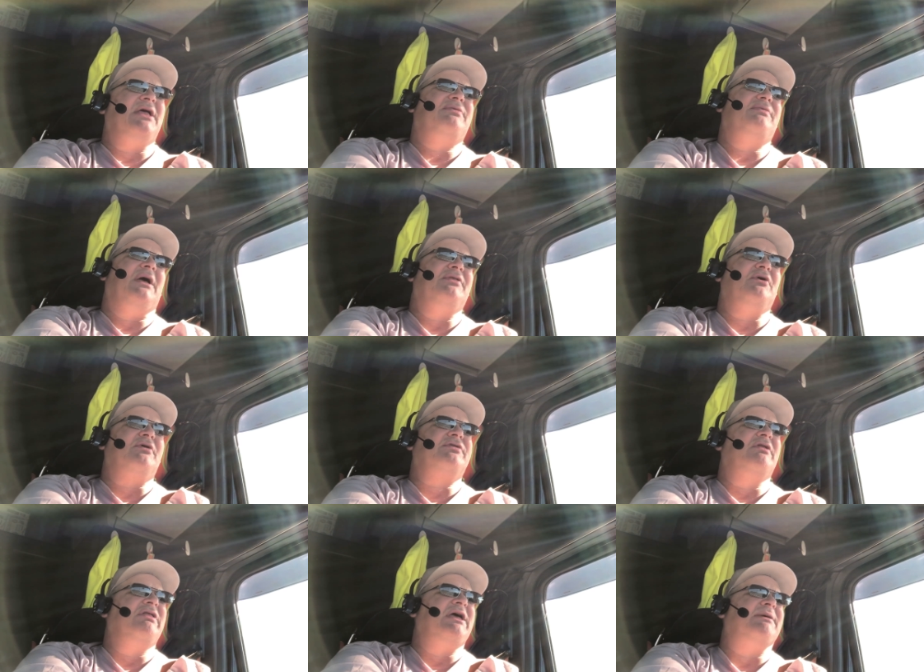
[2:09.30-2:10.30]
I, I took
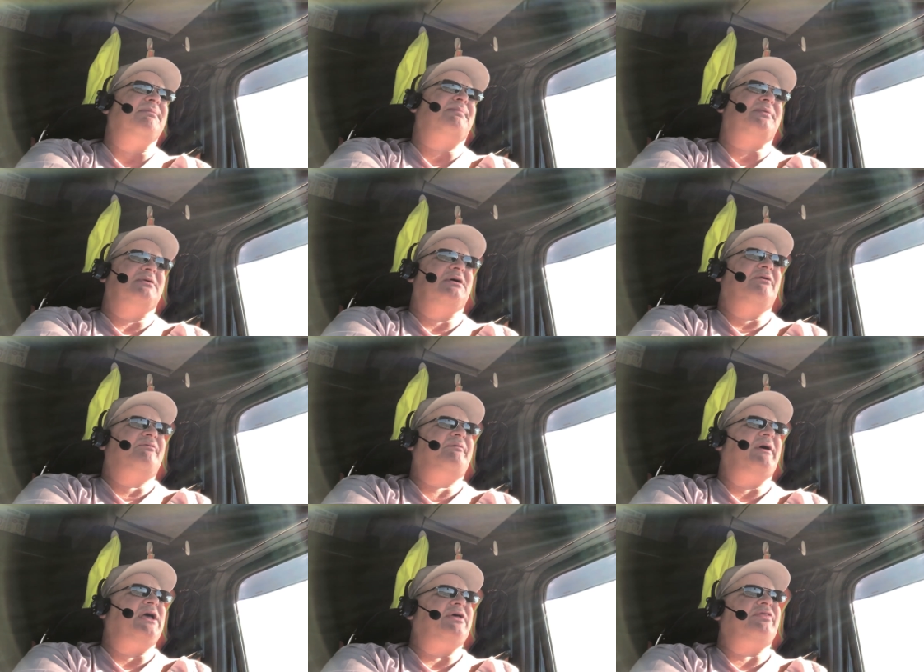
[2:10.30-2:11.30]
the leap of
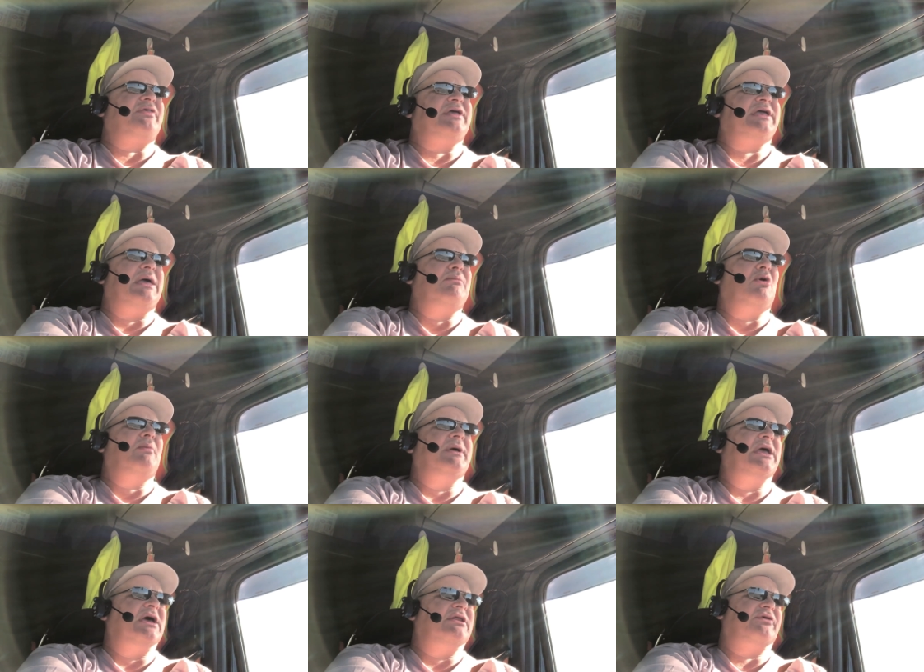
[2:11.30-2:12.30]
faith and came over
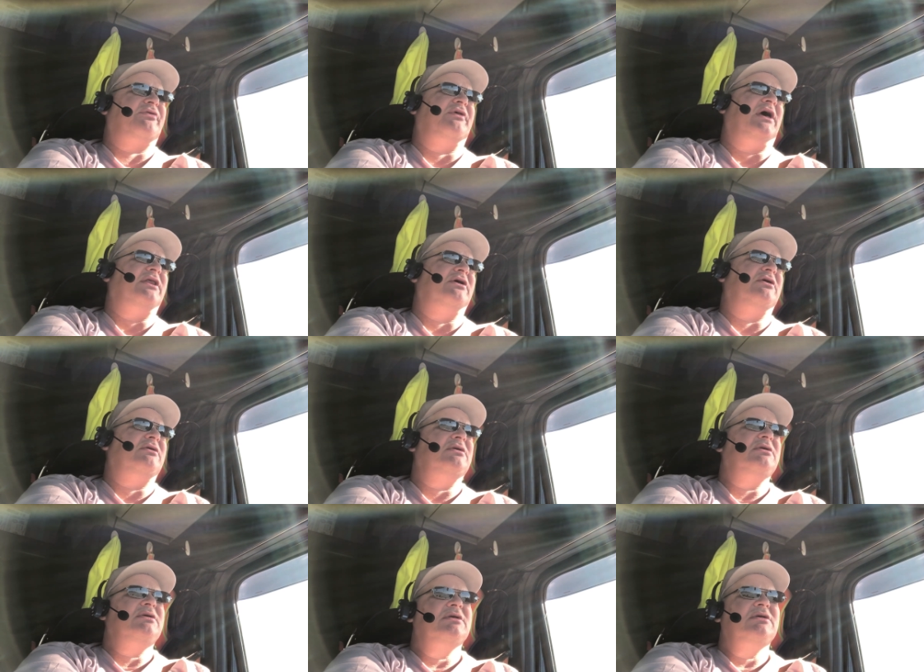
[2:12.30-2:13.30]
here to Schneider,
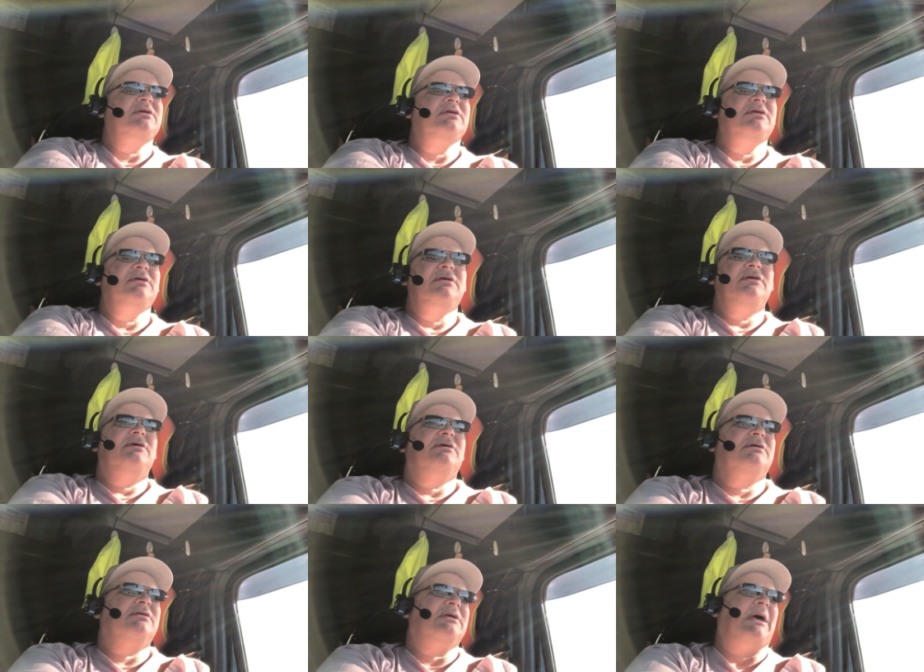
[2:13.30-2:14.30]

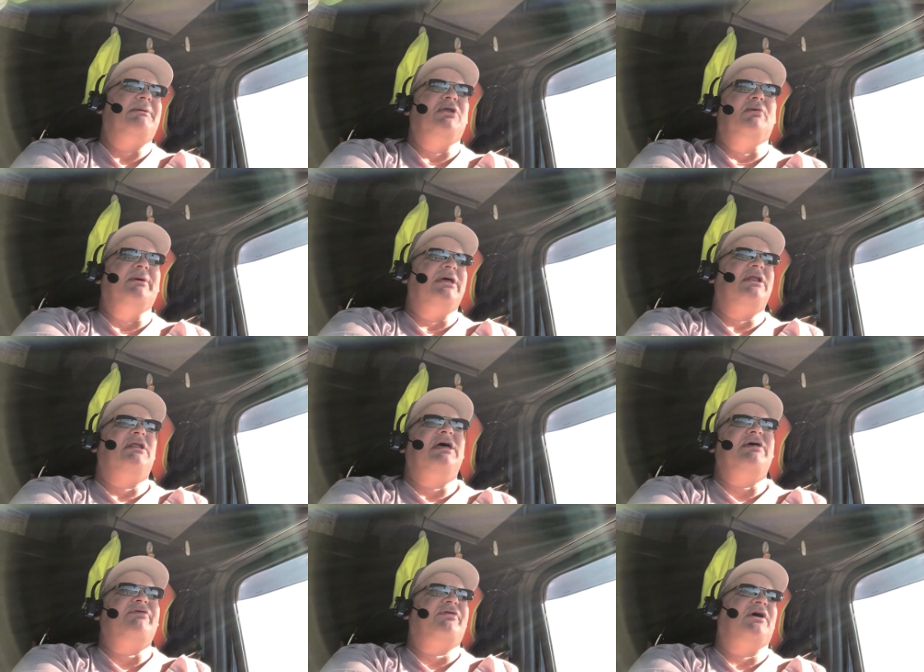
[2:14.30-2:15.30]
I mean over here to
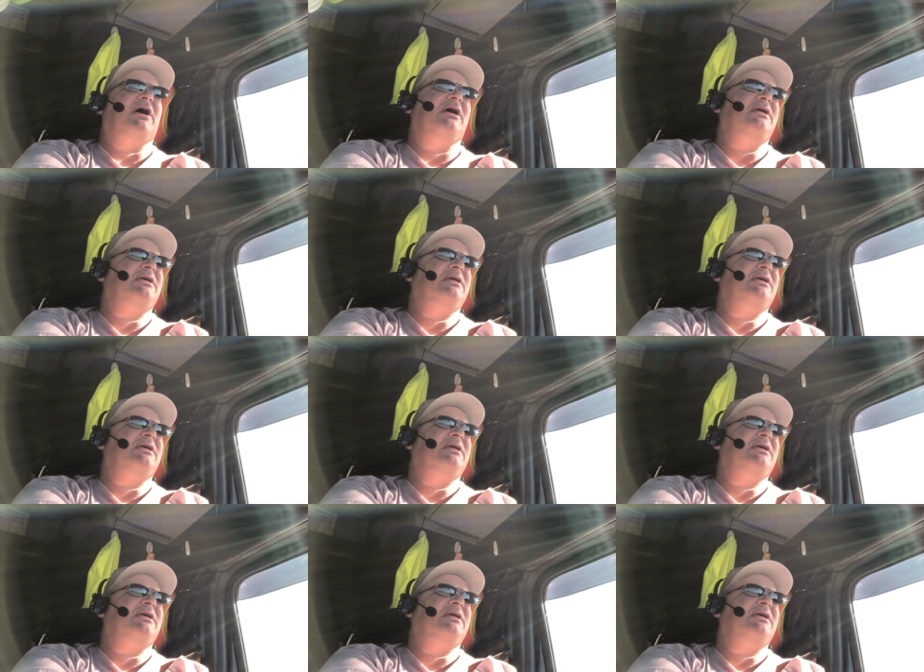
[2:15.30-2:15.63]
Landstar,